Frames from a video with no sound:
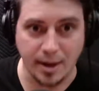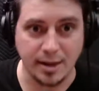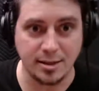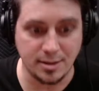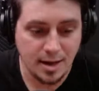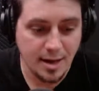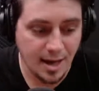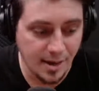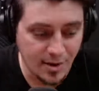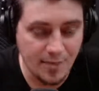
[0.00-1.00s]
doesn't,
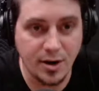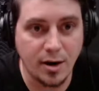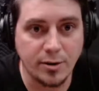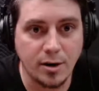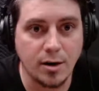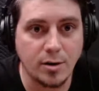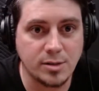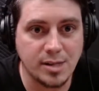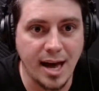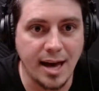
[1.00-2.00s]
even if they're on your own
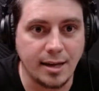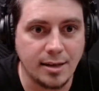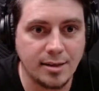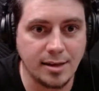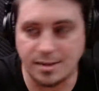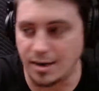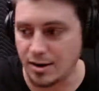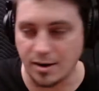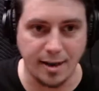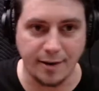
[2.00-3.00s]
side, they're still
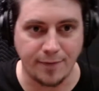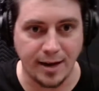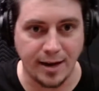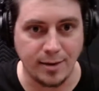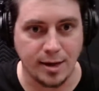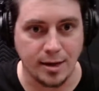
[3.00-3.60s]
gonna fight with you.